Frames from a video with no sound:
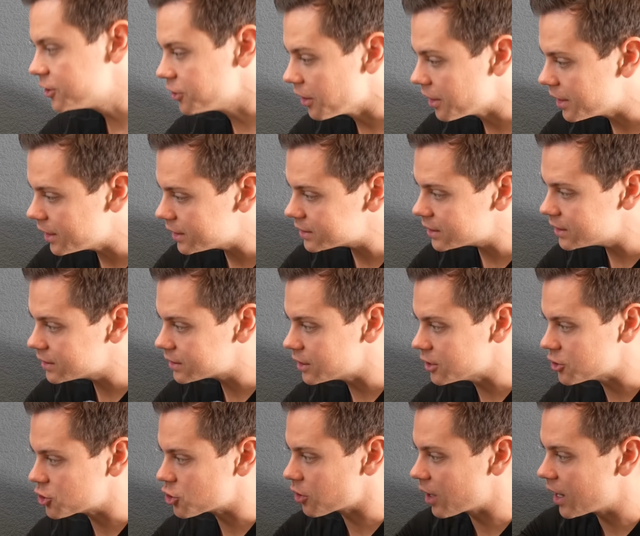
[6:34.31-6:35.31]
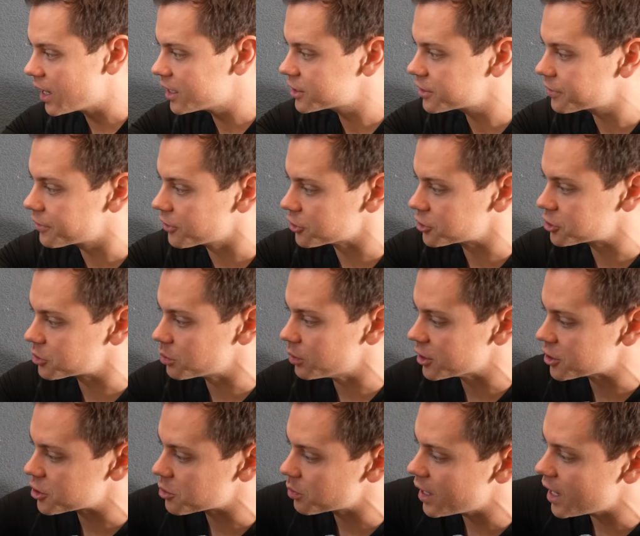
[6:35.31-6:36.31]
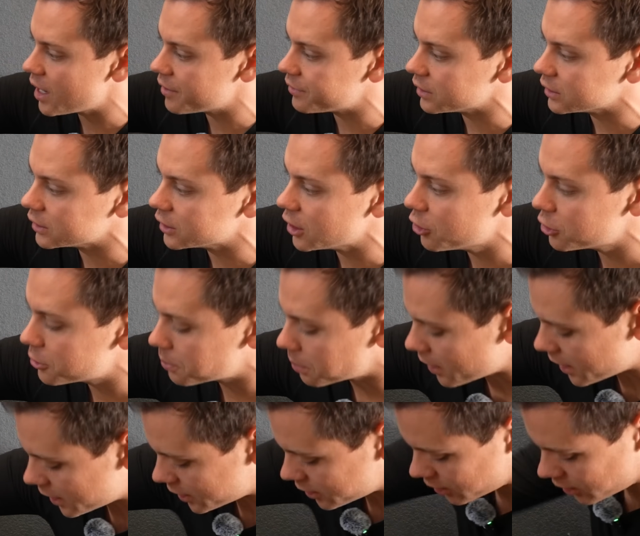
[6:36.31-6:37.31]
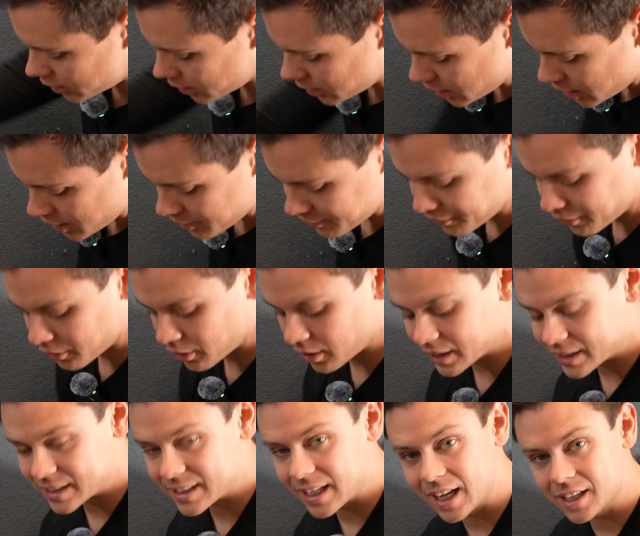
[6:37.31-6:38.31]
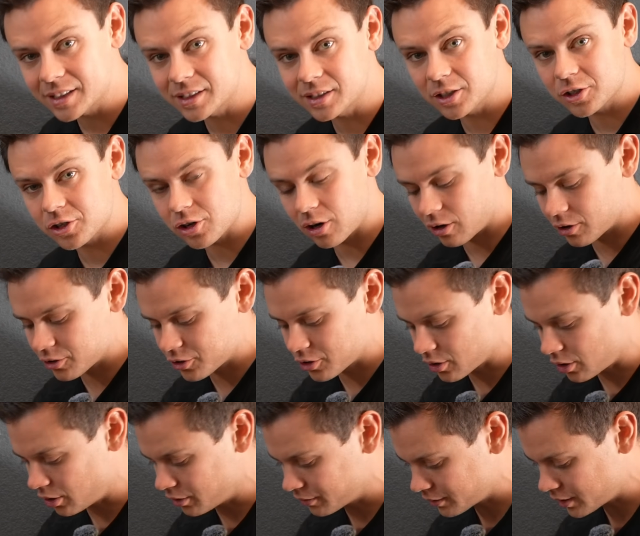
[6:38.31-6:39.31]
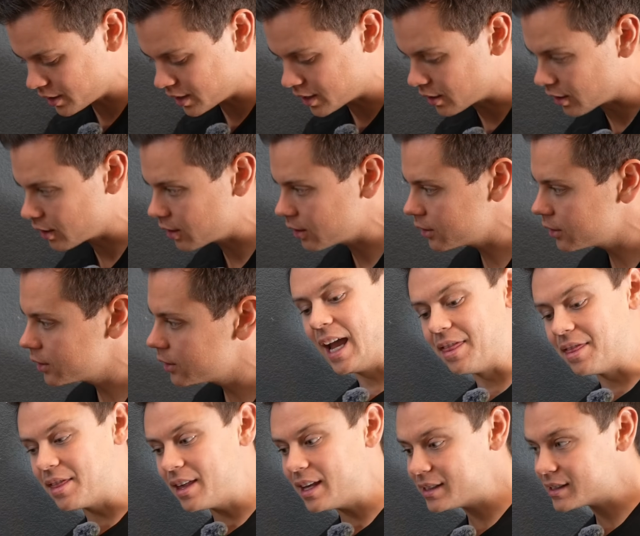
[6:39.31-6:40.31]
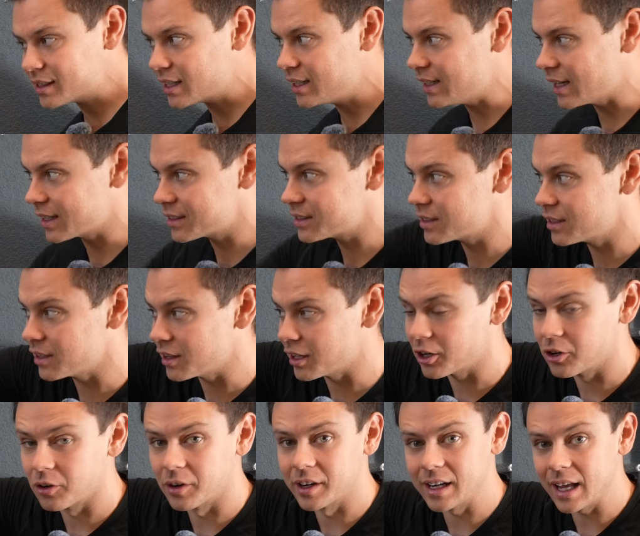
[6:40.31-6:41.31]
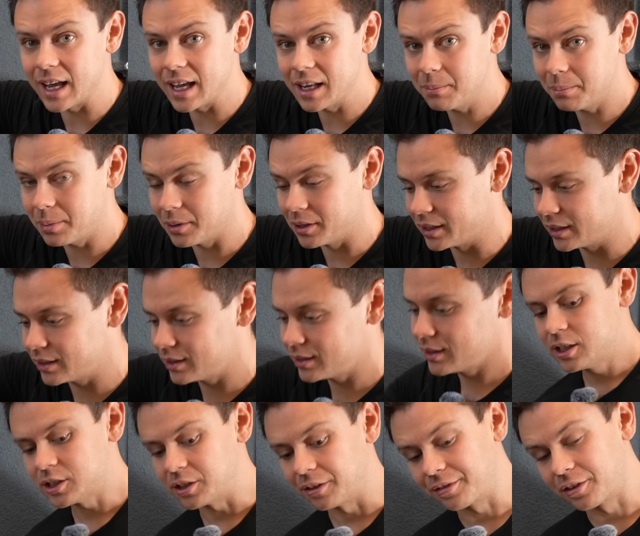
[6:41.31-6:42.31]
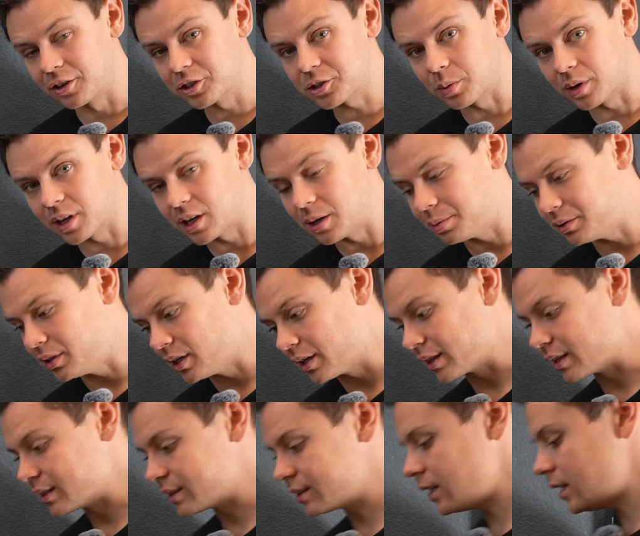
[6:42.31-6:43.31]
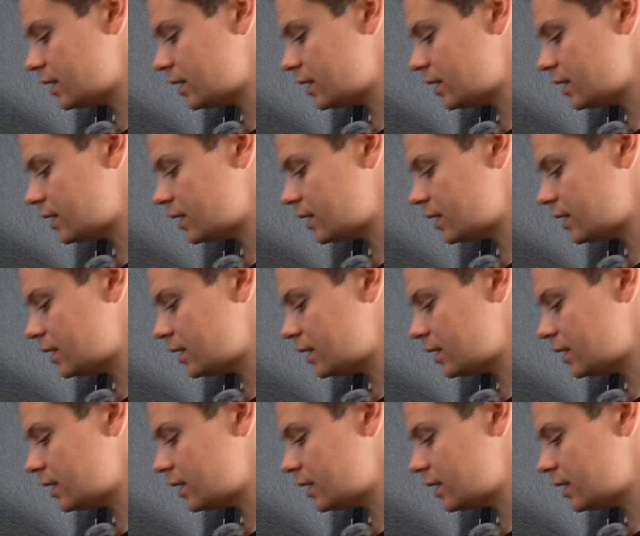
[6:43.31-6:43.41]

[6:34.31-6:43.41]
So this is the transfer switch. We have a load breaker for a Tesla charger over here, and this connects to the grid input. So first we're gonna plug this